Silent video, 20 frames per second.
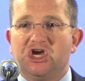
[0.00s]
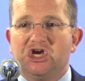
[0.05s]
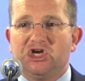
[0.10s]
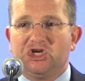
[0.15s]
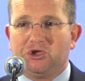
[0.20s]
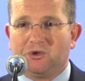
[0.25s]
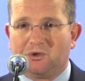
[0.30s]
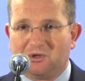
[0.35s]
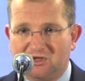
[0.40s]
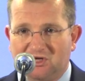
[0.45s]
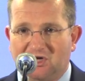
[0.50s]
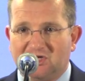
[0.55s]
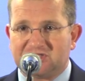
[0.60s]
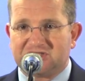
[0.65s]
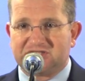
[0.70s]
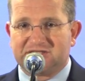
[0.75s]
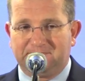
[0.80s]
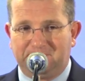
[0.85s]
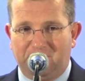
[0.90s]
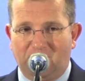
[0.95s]
You are not
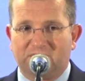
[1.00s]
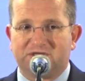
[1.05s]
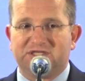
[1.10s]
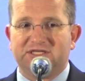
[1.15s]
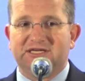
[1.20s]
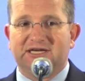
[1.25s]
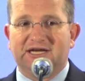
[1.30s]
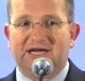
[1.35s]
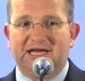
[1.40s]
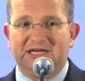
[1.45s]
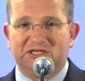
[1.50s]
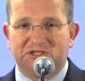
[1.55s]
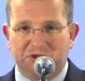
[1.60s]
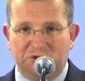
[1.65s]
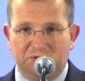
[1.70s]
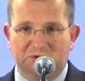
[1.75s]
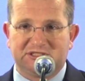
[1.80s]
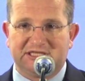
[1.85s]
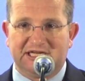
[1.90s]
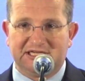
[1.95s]
supporting a
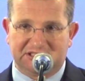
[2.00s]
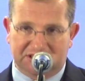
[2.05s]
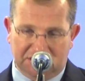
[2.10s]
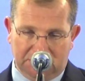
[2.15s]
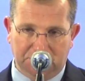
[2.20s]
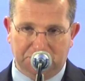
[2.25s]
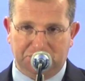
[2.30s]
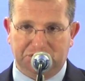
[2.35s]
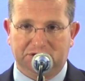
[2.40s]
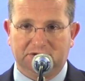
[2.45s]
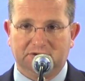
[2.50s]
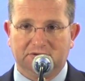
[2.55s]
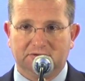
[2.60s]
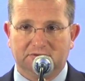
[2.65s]
two-state solution.